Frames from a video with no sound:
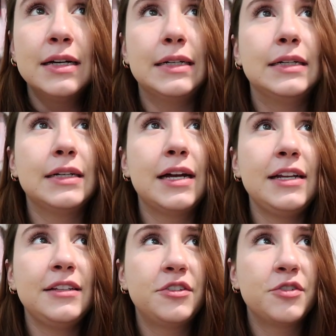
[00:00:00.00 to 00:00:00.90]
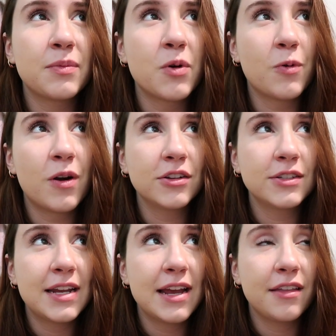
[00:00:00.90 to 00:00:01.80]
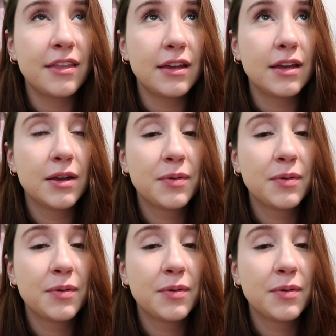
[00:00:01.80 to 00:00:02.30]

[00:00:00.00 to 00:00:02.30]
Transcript: I need to drink more water today, I think.